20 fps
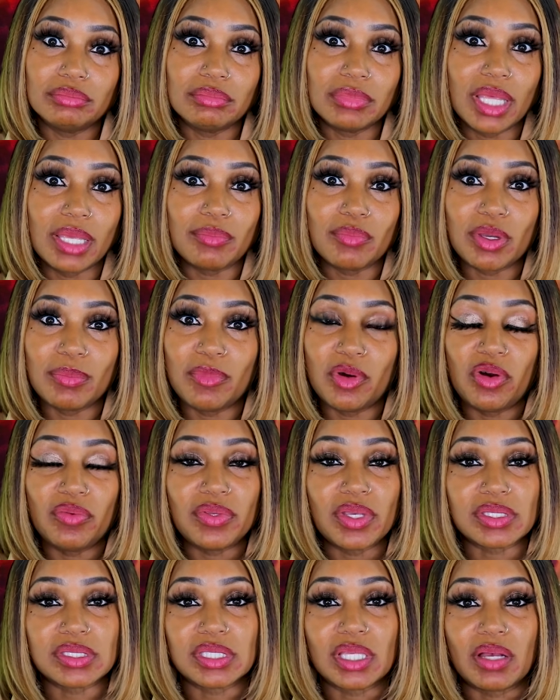And remove
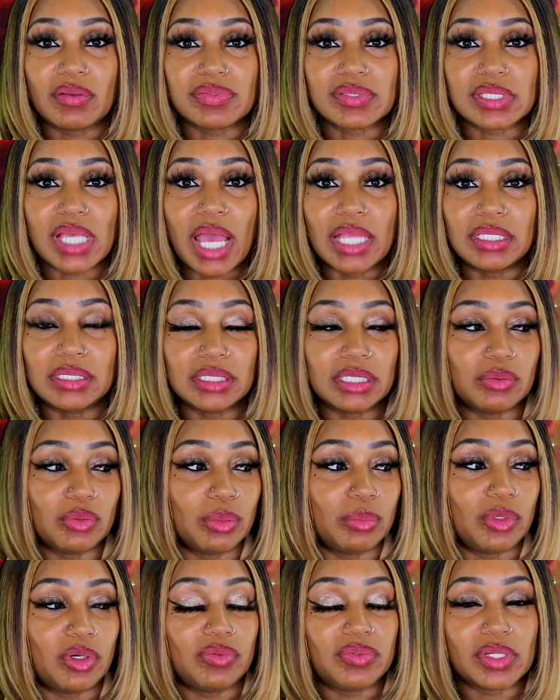yourself, silently
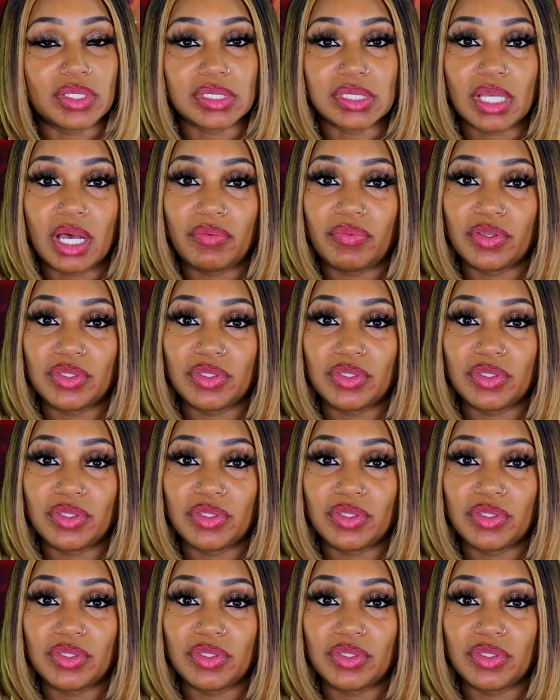remove yourself,